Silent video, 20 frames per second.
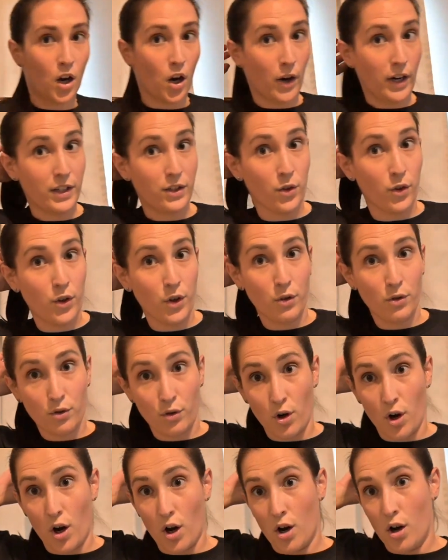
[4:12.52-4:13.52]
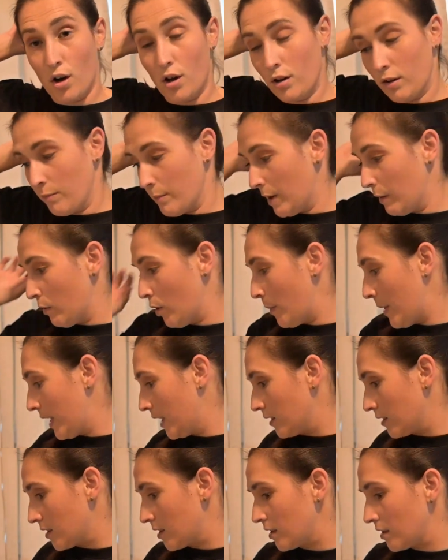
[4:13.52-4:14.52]
All right, so those are all my
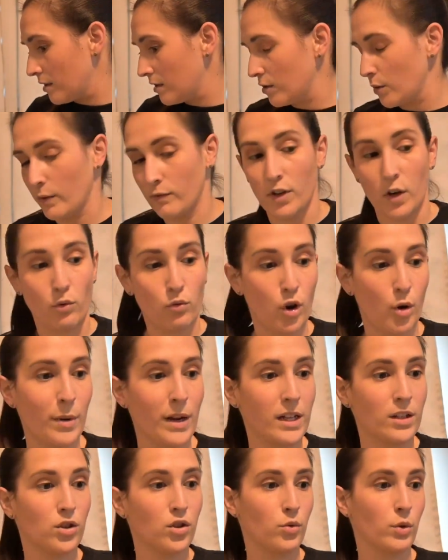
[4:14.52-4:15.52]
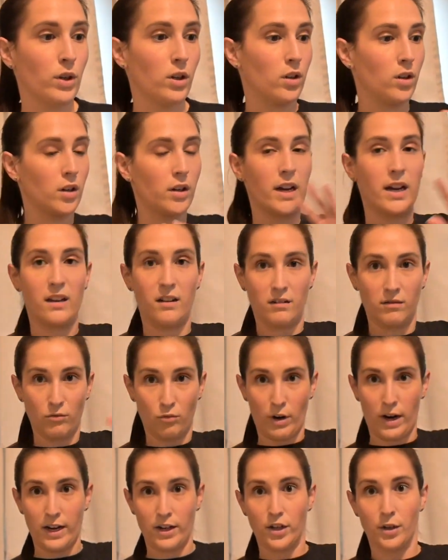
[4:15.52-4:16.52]
romance. So we've done romance, thriller, and
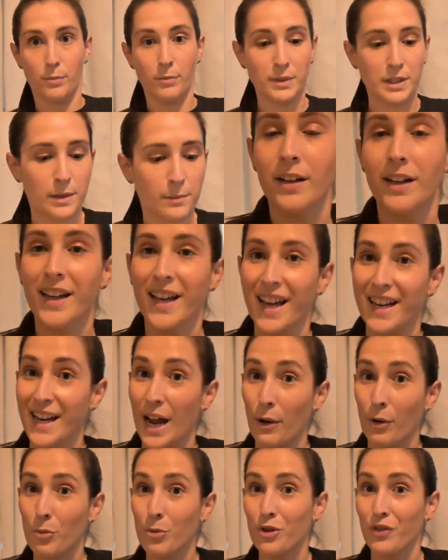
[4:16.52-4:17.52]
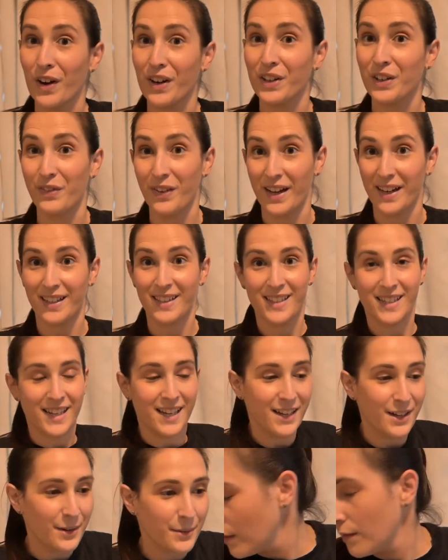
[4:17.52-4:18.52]
randoms. And now we'll move on to
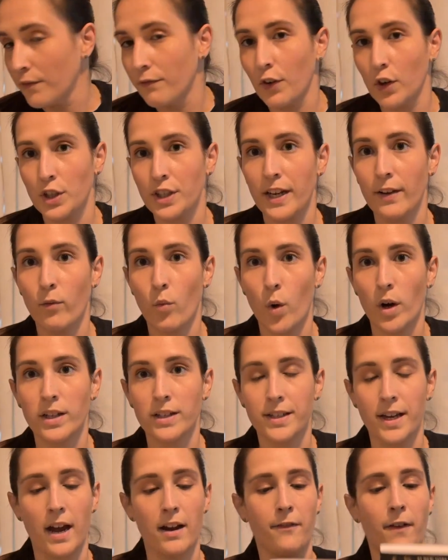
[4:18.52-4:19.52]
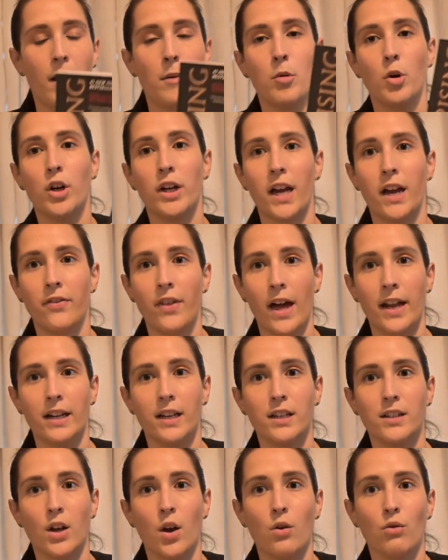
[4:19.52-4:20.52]
fantasy. First, I have one sci-fi book, and that
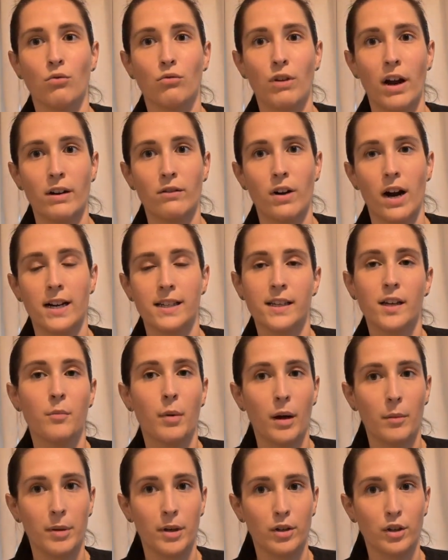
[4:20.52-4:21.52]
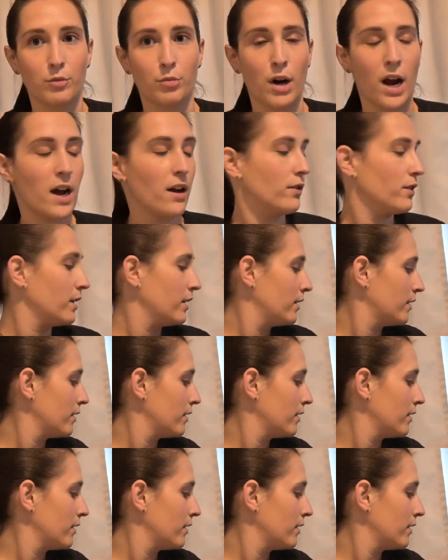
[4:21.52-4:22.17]
is Red Rising by Pierce Brown.